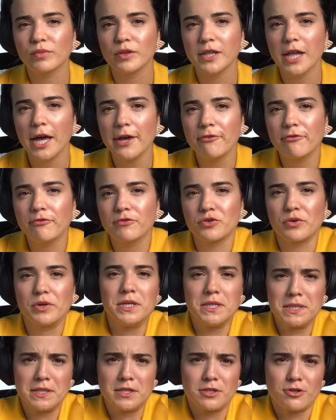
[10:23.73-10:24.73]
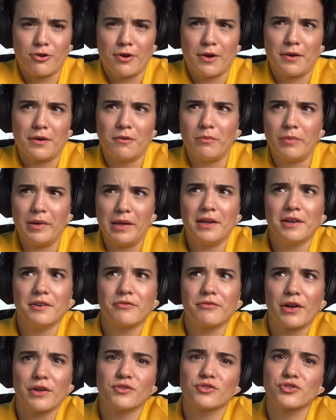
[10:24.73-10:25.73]
life choices are gonna be
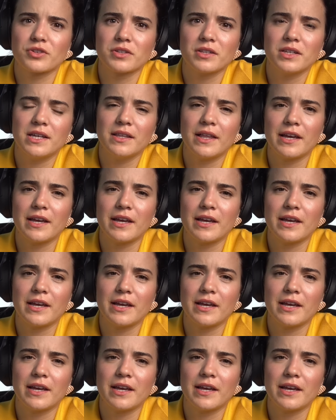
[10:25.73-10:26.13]
eventually.